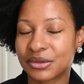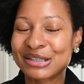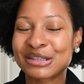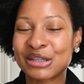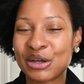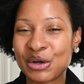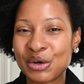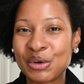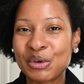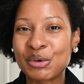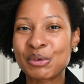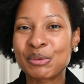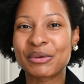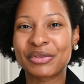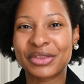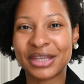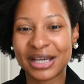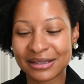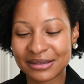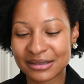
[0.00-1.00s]
So
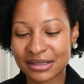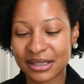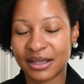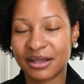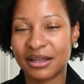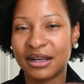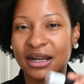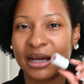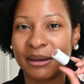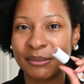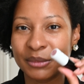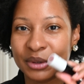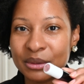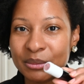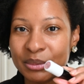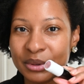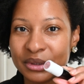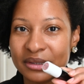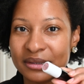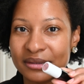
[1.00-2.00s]
with that said, I'm gonna
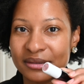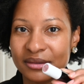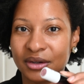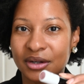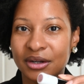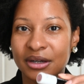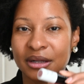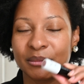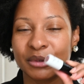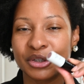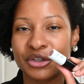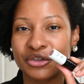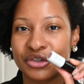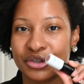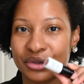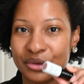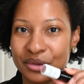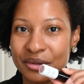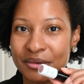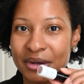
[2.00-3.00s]
put this on. I'm gonna
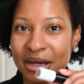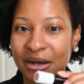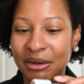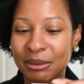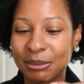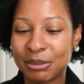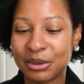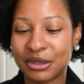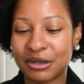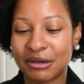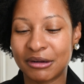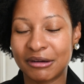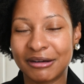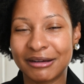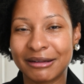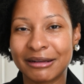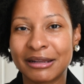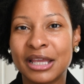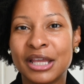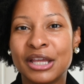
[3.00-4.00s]
show you how I put it
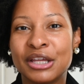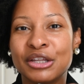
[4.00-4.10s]
on.